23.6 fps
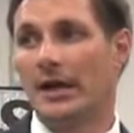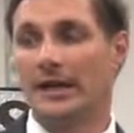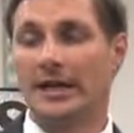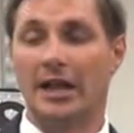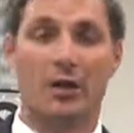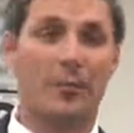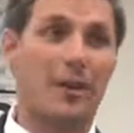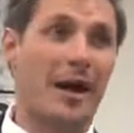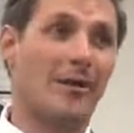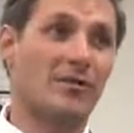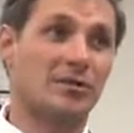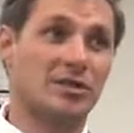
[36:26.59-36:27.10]
Now
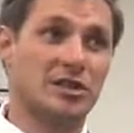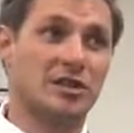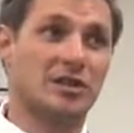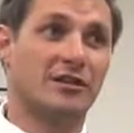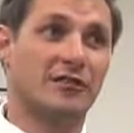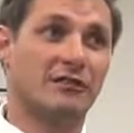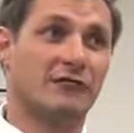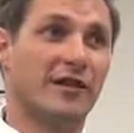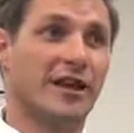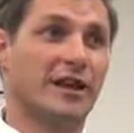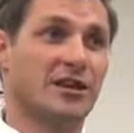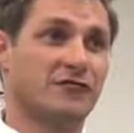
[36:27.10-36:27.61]
the Bible says
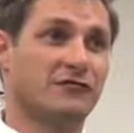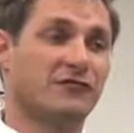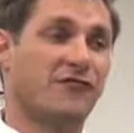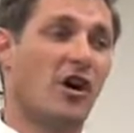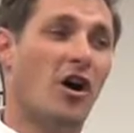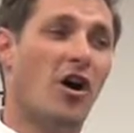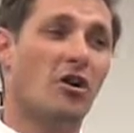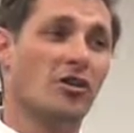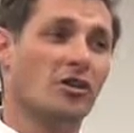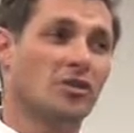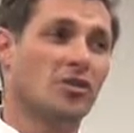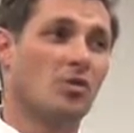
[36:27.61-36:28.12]
confess
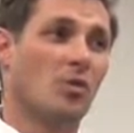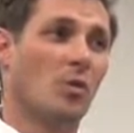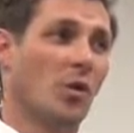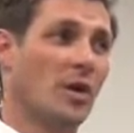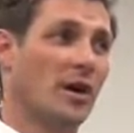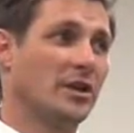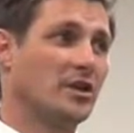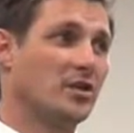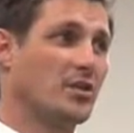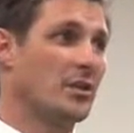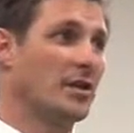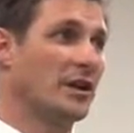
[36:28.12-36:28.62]
faults
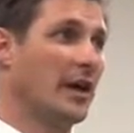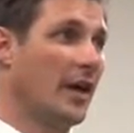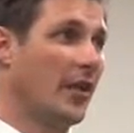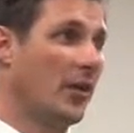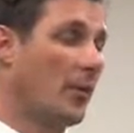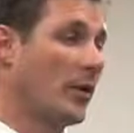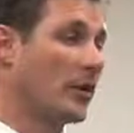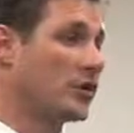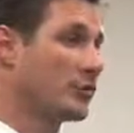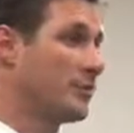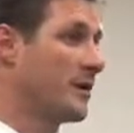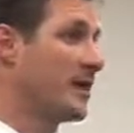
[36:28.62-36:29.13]
one to another,
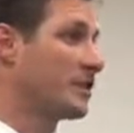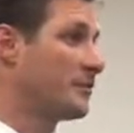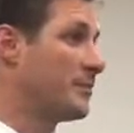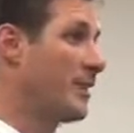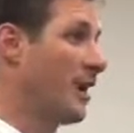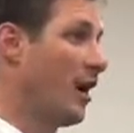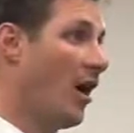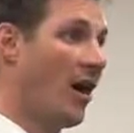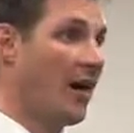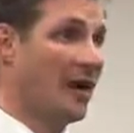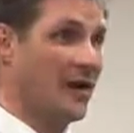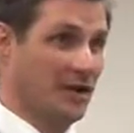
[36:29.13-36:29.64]
which means
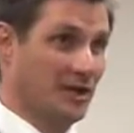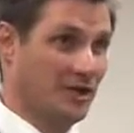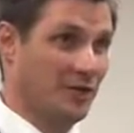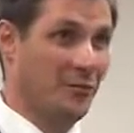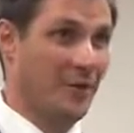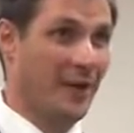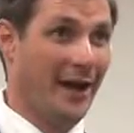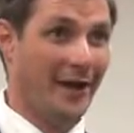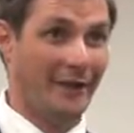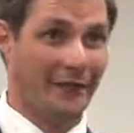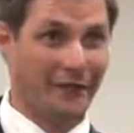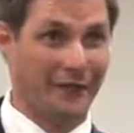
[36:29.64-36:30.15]
be honest
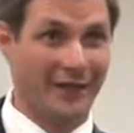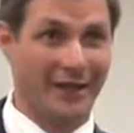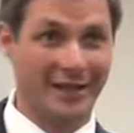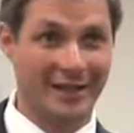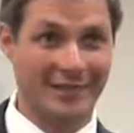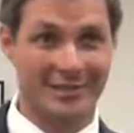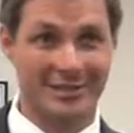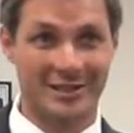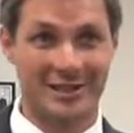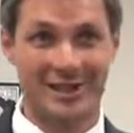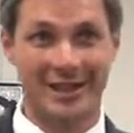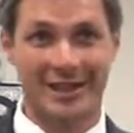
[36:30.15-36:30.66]
about
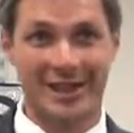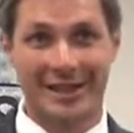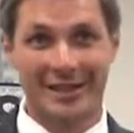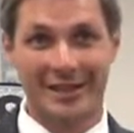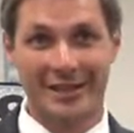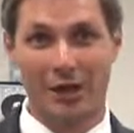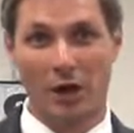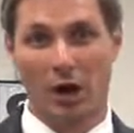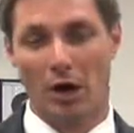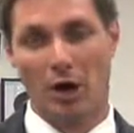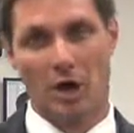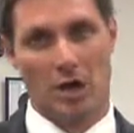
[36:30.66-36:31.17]
things.
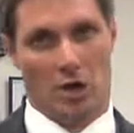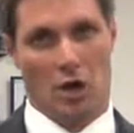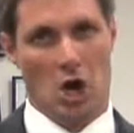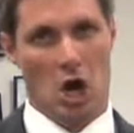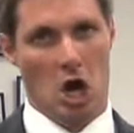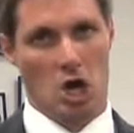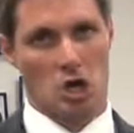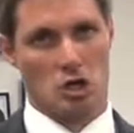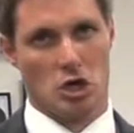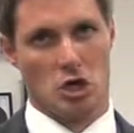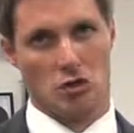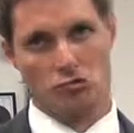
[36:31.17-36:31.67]
You know,
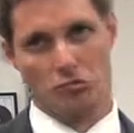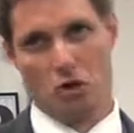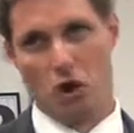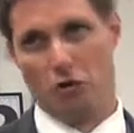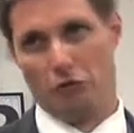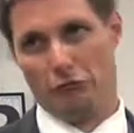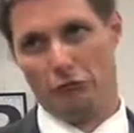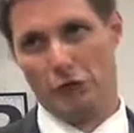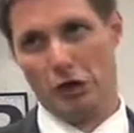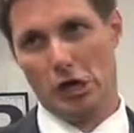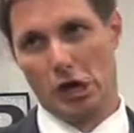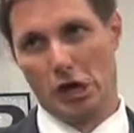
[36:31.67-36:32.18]
oh, there's nothing wrong
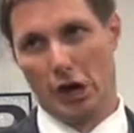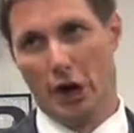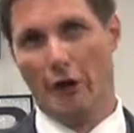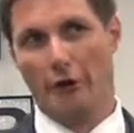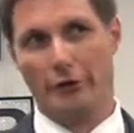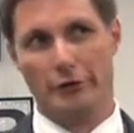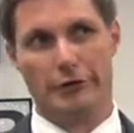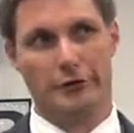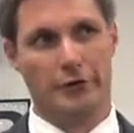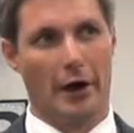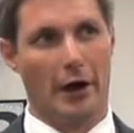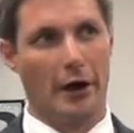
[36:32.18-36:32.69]
with me. I,
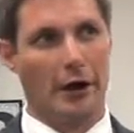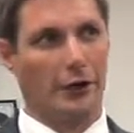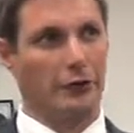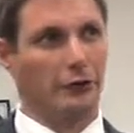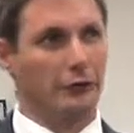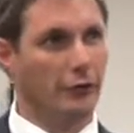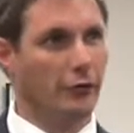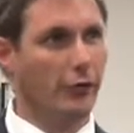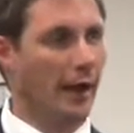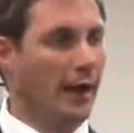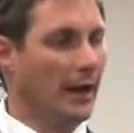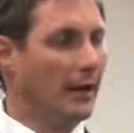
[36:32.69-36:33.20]
I
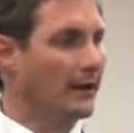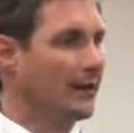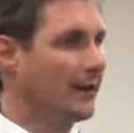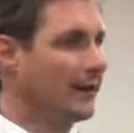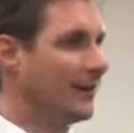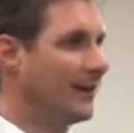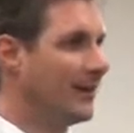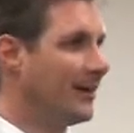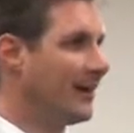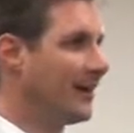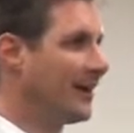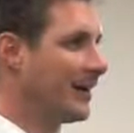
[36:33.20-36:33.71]
didn't do that, you know.